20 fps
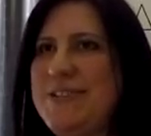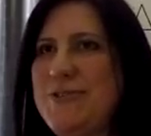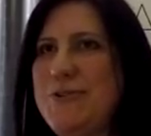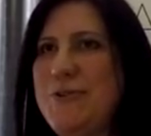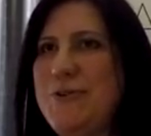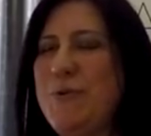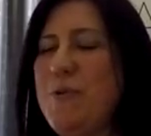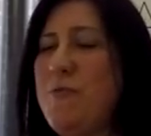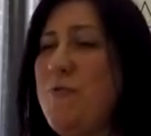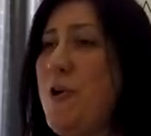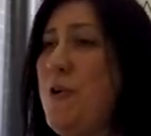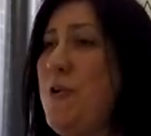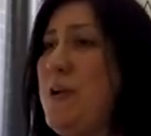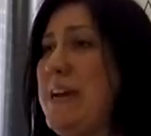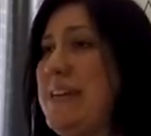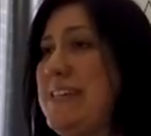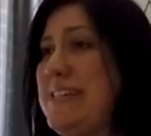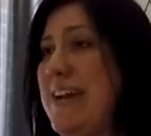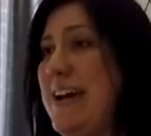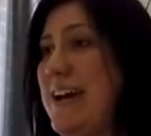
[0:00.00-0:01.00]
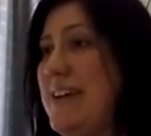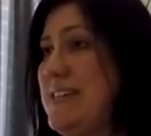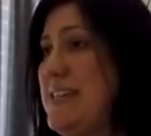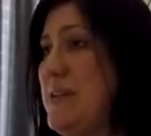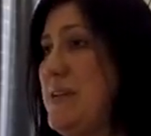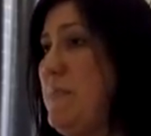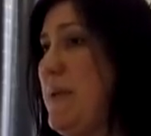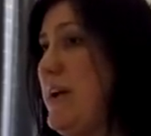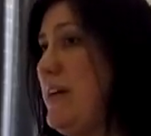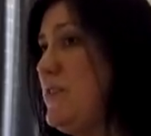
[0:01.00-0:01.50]
So we've already had
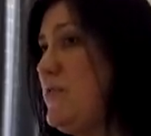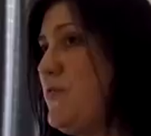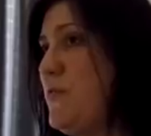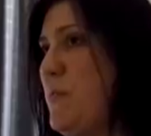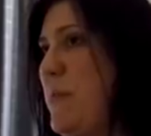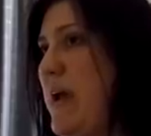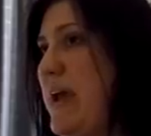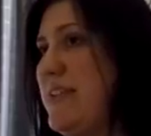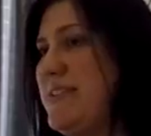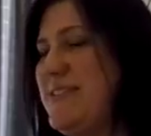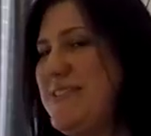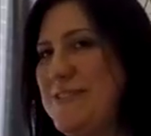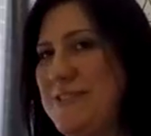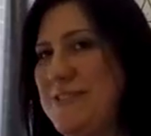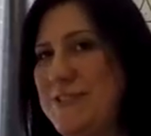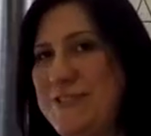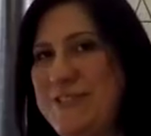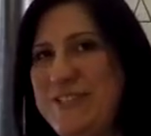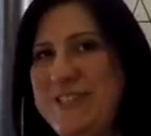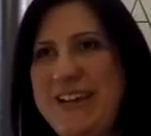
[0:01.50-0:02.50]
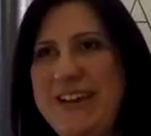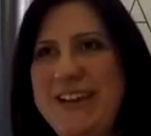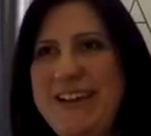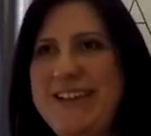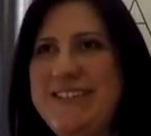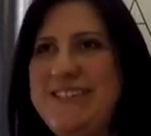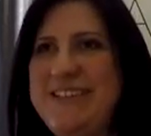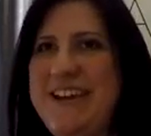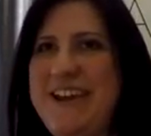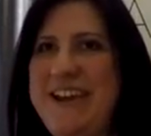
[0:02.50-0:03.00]
emails from editors
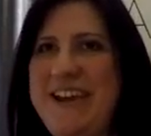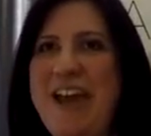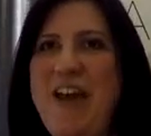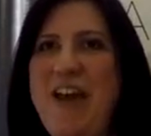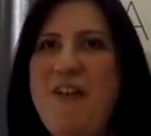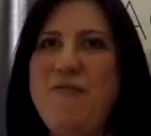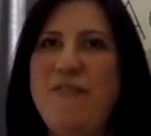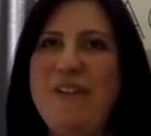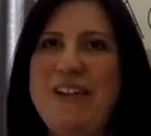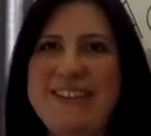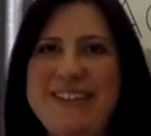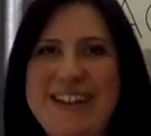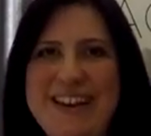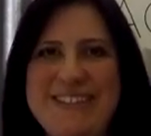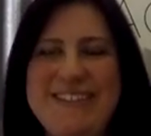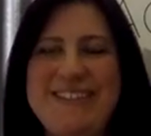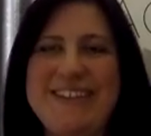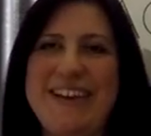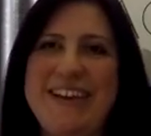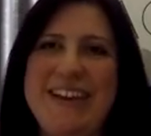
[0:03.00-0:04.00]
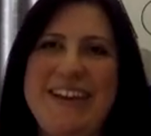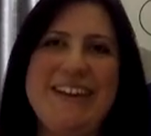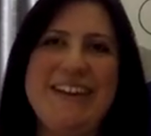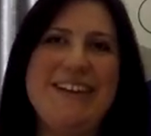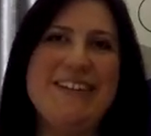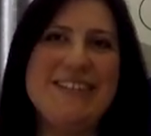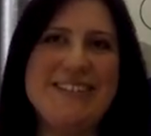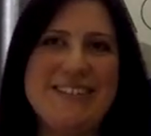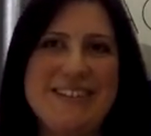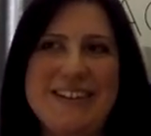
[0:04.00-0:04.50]
saying how fantastic it
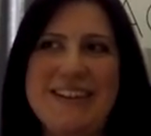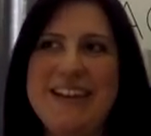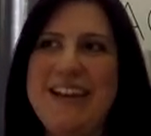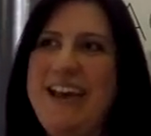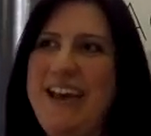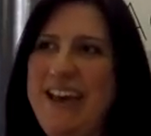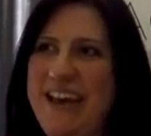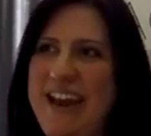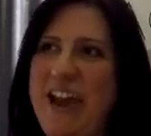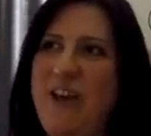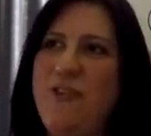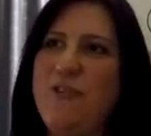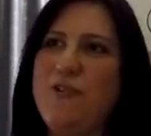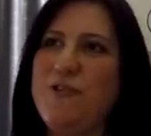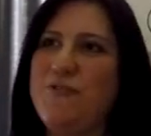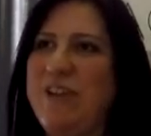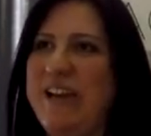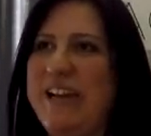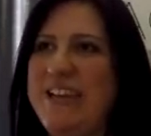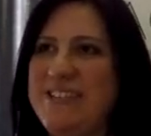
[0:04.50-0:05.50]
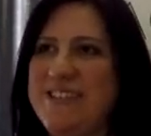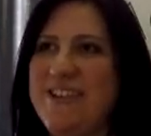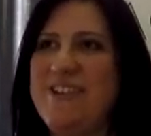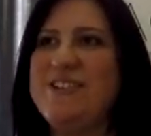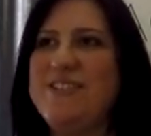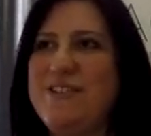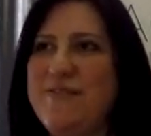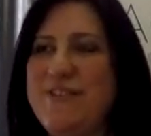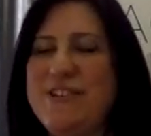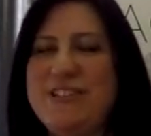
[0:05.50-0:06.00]
is and how they're really
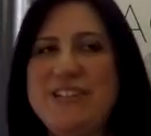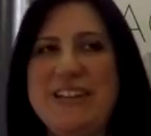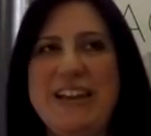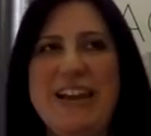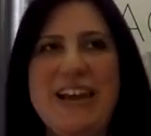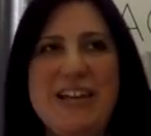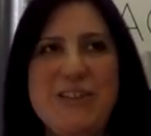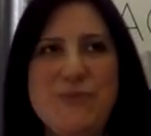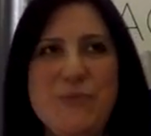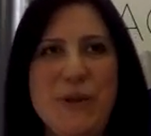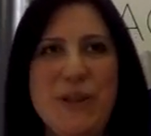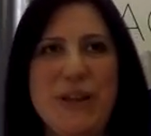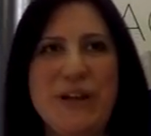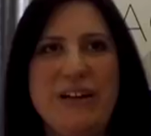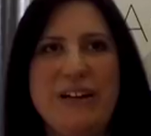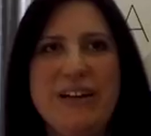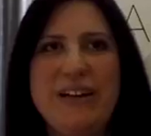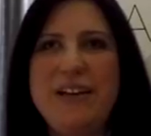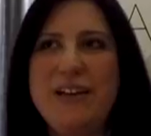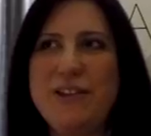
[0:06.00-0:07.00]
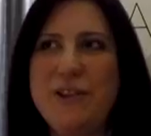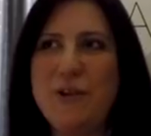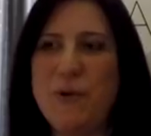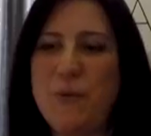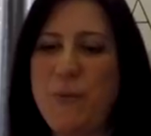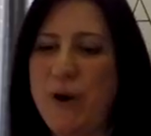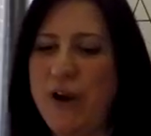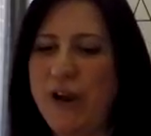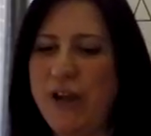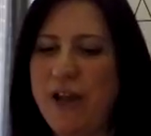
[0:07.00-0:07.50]
starting to visualise what they're
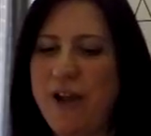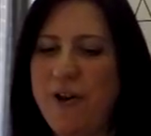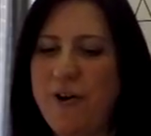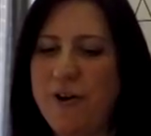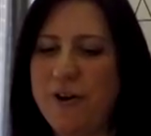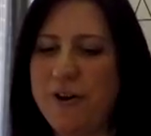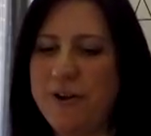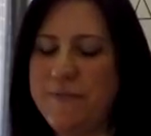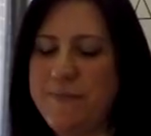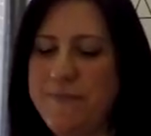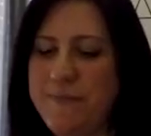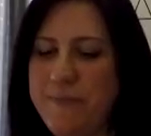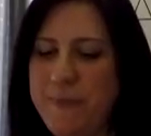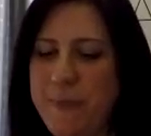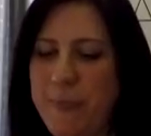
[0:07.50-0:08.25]
working on.